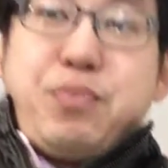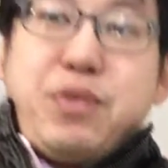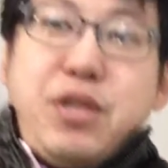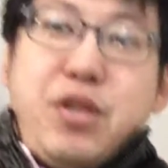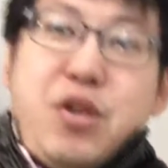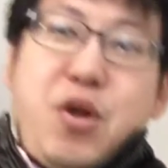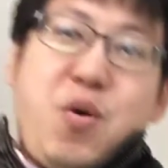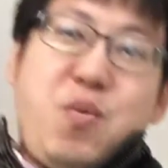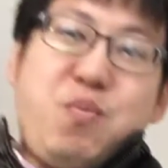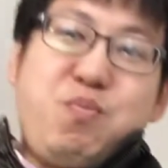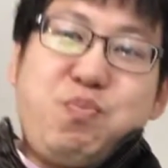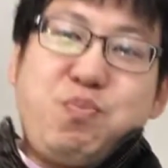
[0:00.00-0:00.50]

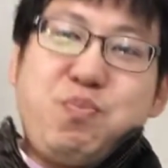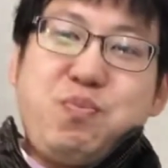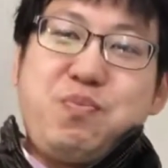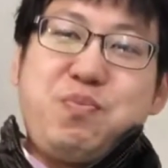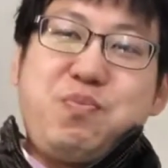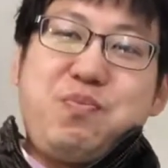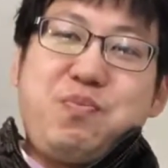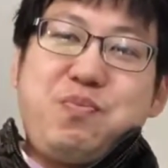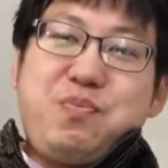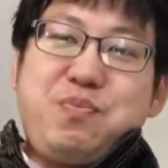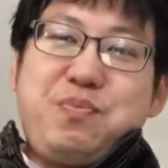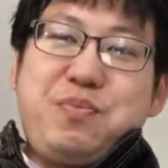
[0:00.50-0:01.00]
you know,
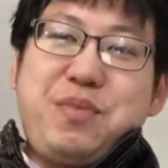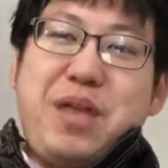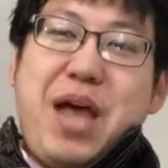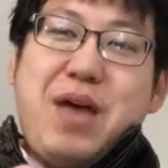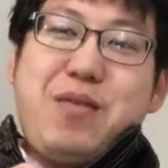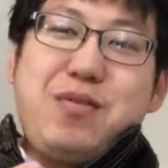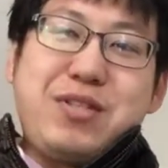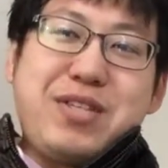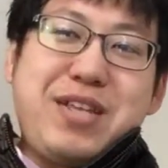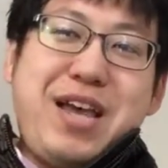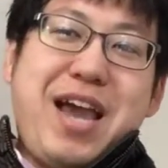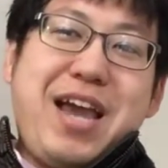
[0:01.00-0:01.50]

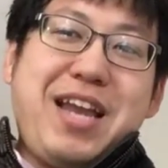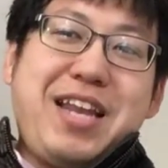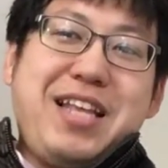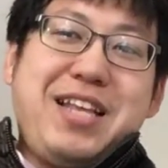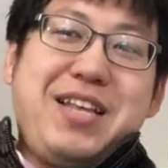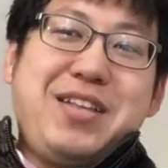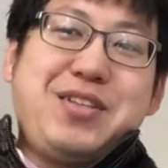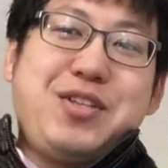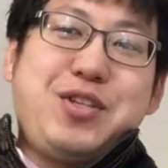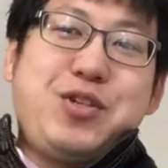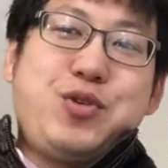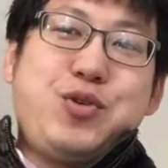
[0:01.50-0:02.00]
I was
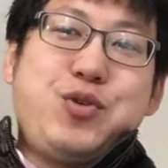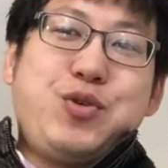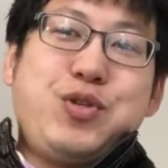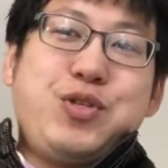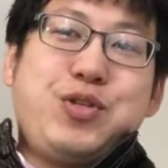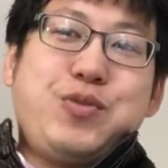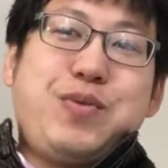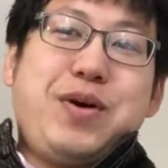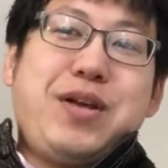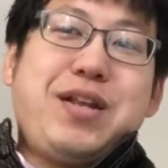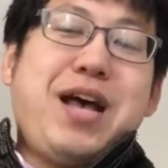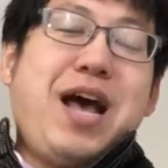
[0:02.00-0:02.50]
hiding to
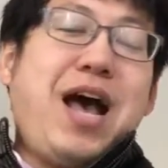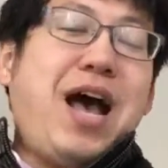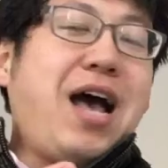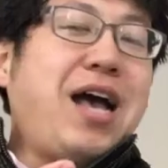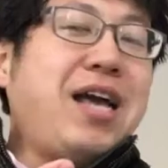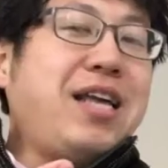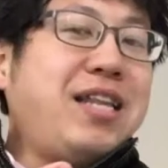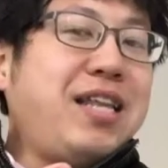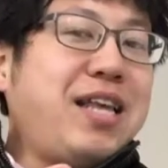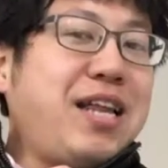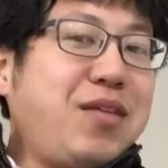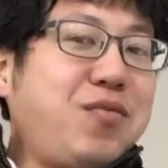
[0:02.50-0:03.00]
choose, but
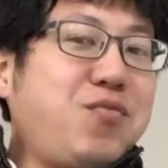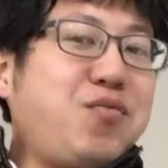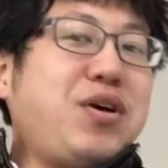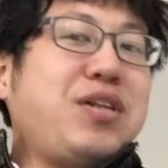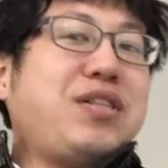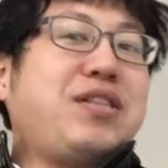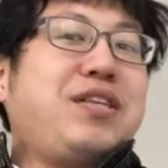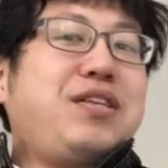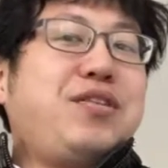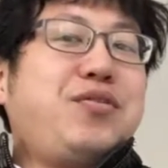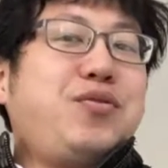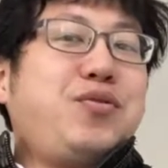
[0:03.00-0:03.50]
I really
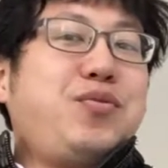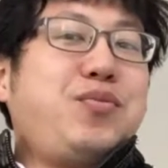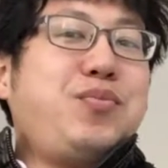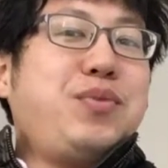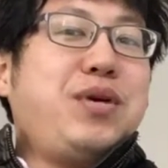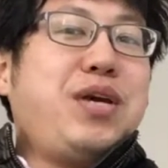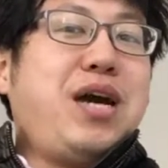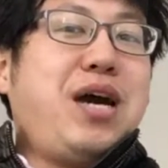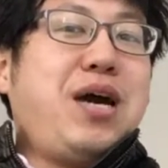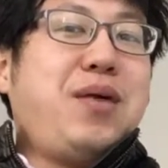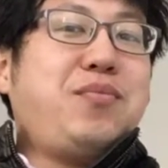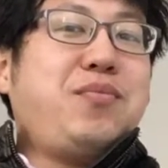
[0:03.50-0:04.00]
wanted to
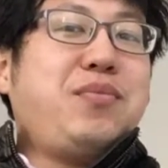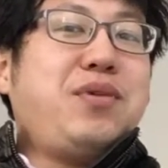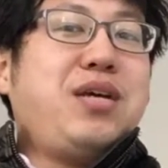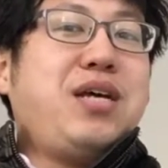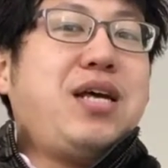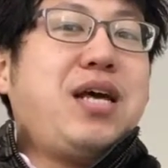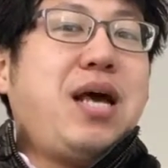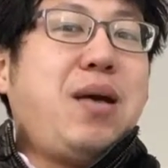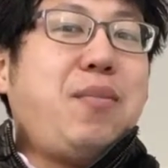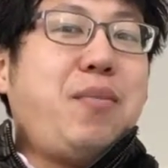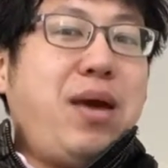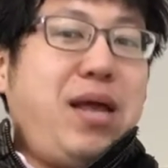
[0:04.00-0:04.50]
become
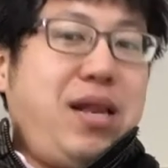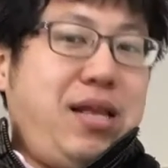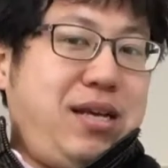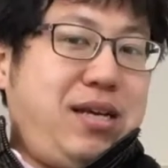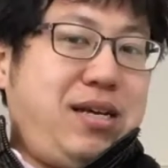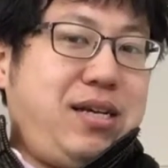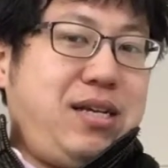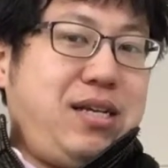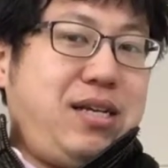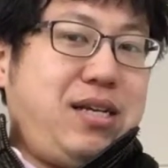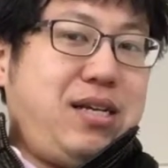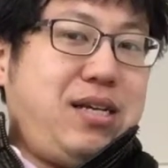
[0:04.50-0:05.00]

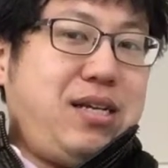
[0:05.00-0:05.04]
American,